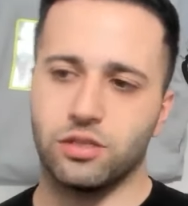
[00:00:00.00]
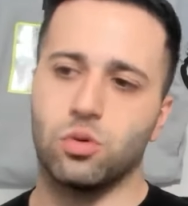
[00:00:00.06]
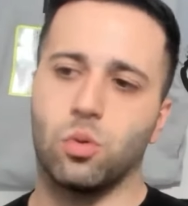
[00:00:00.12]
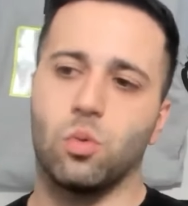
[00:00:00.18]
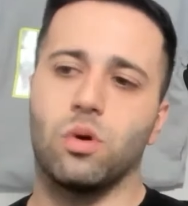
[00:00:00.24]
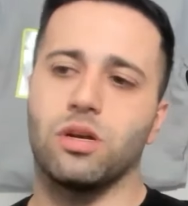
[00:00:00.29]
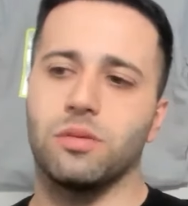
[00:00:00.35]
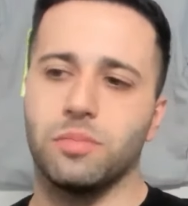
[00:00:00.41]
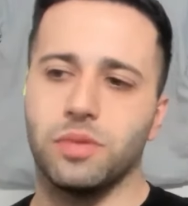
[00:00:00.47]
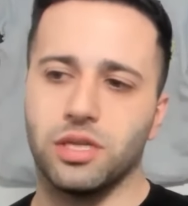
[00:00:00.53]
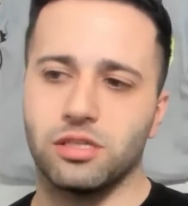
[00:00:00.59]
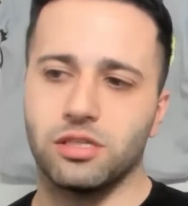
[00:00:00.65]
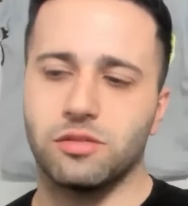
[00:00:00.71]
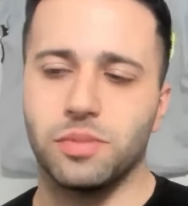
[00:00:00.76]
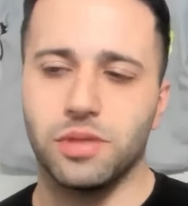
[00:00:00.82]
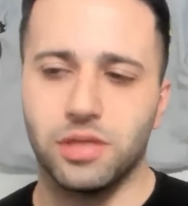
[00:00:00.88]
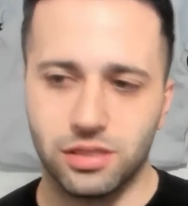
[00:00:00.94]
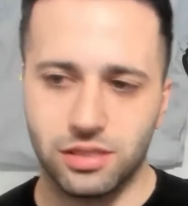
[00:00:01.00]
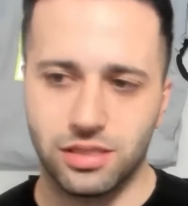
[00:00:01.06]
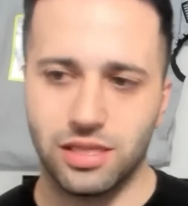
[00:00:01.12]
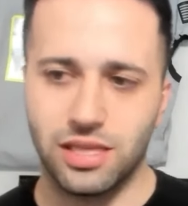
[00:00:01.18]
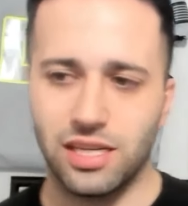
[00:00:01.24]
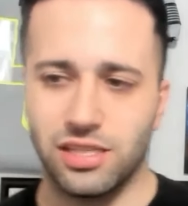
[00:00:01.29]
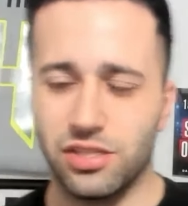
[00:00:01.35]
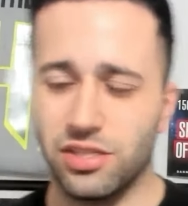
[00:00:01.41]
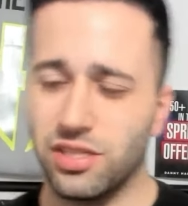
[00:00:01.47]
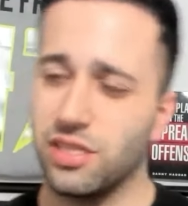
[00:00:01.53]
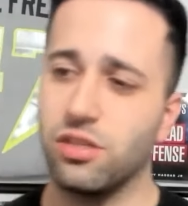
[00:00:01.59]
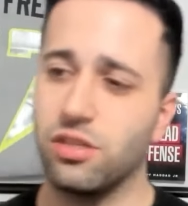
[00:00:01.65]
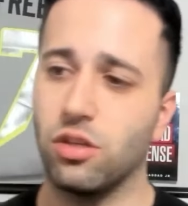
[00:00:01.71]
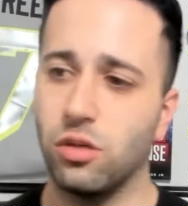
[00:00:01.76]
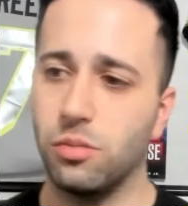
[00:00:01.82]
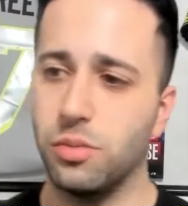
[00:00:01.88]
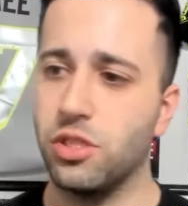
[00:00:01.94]
to 20 minutes because then that just
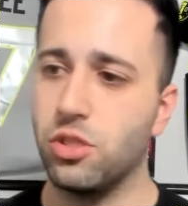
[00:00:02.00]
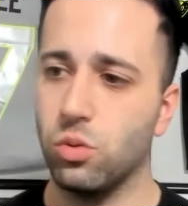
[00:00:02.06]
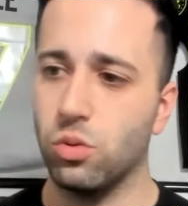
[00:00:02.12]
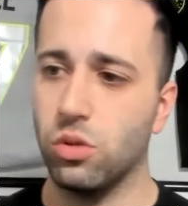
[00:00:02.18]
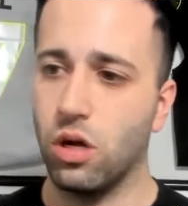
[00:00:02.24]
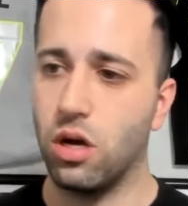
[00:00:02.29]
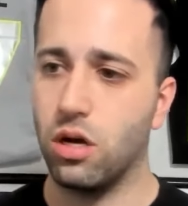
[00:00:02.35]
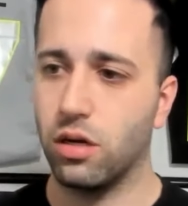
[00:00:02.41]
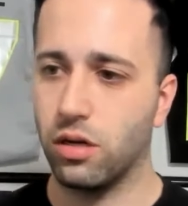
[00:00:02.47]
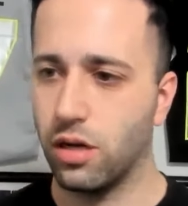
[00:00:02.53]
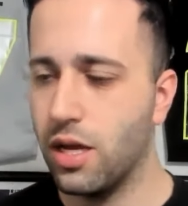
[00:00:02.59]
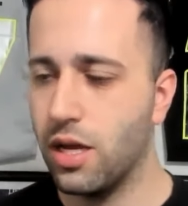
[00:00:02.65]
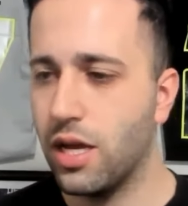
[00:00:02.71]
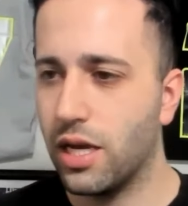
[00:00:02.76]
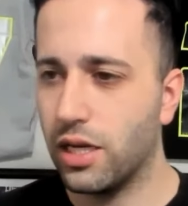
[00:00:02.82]
gets a little bit too long